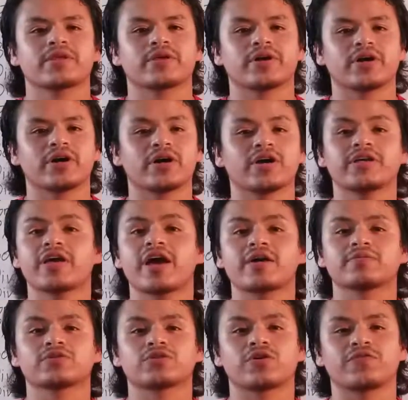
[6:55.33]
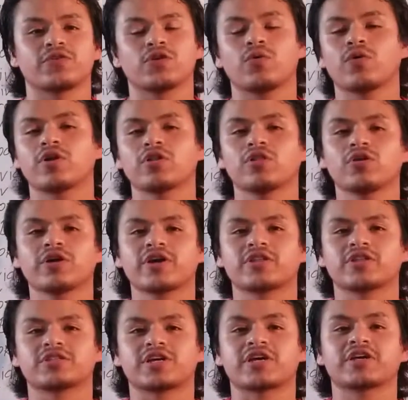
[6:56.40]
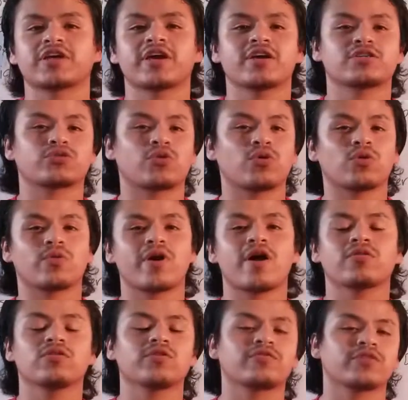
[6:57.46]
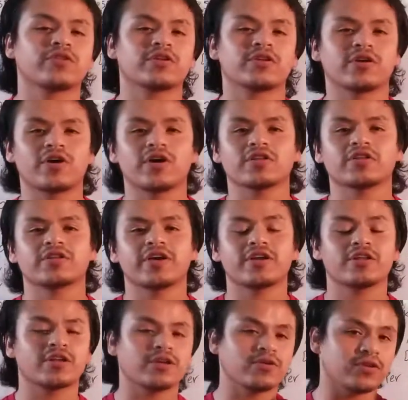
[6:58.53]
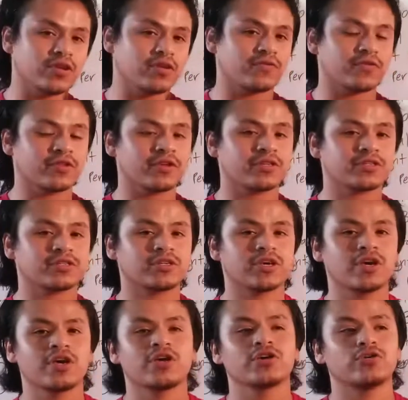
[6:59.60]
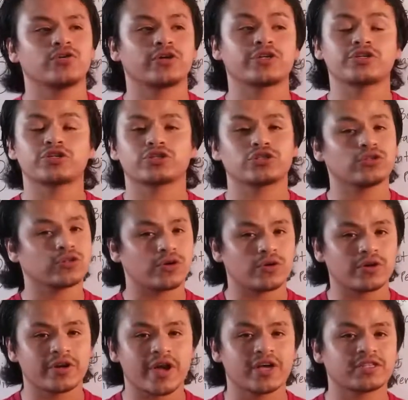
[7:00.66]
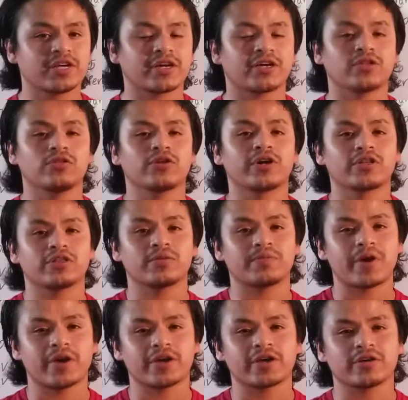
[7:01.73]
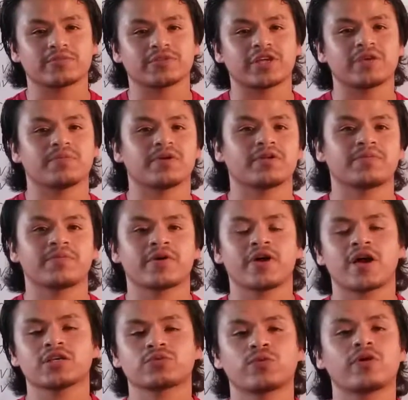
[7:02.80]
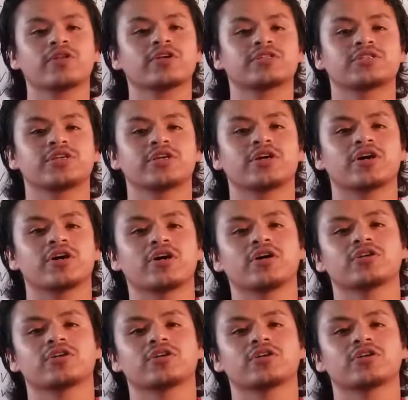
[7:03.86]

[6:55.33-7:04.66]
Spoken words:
yeah, so if you don't want to look at the 10K, scroll around, look for the data that you need for this, you can just go to NASDAQ and look at the income statement, as well as the